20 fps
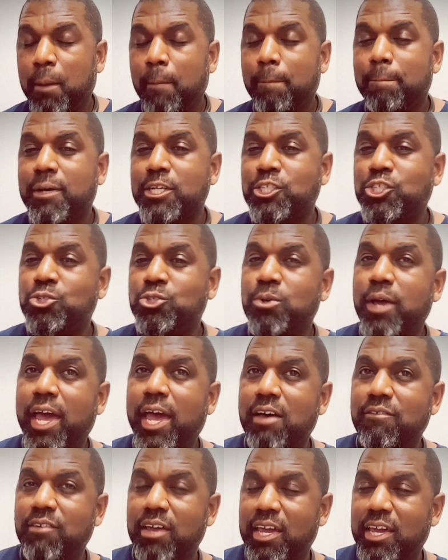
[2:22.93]
but you
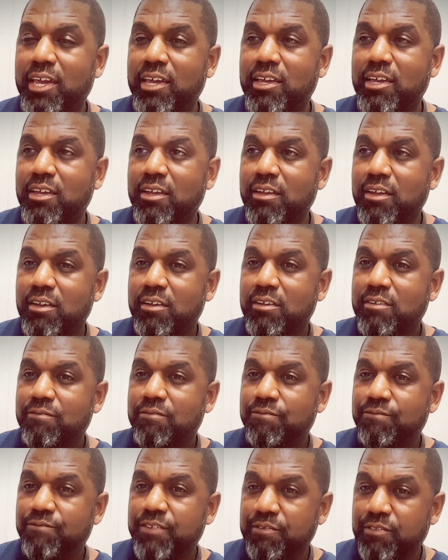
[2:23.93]
have a
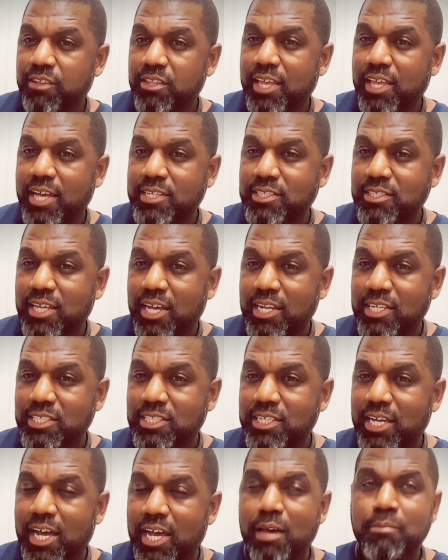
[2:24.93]
$50,000
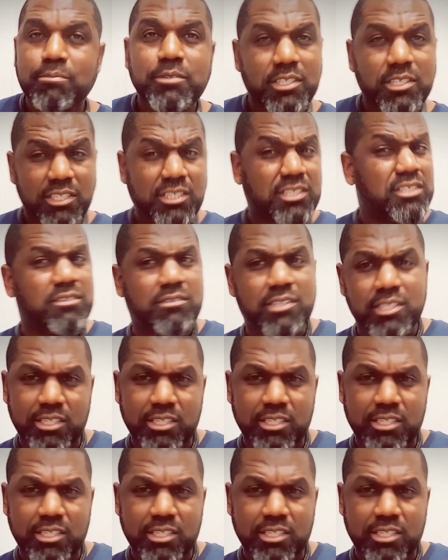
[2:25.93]
job, just